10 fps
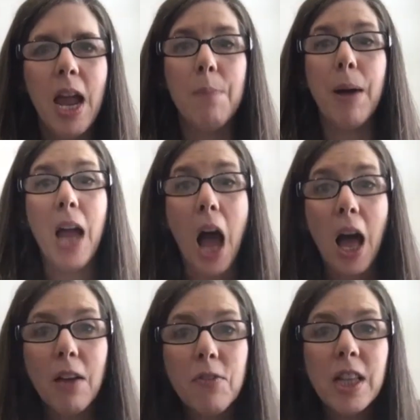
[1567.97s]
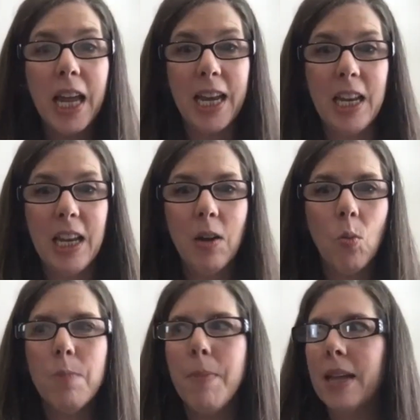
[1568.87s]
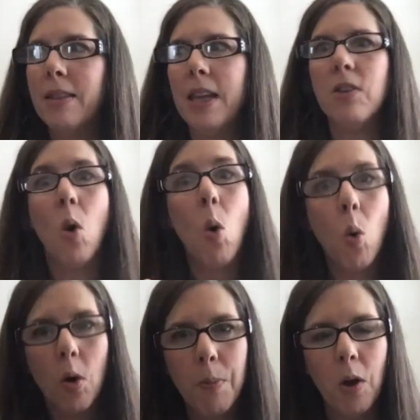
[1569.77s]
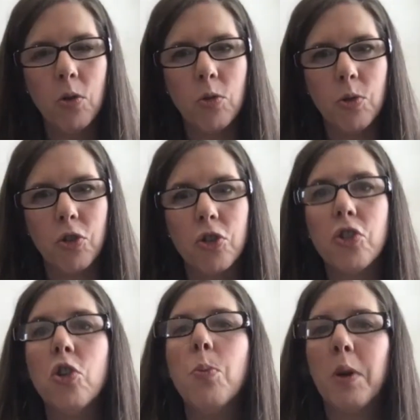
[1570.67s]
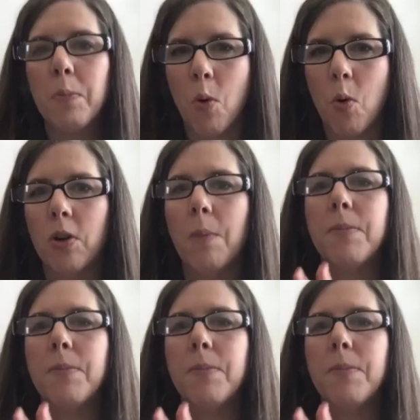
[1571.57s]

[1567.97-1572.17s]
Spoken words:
And by ovulating, we make these hormones, which are super important.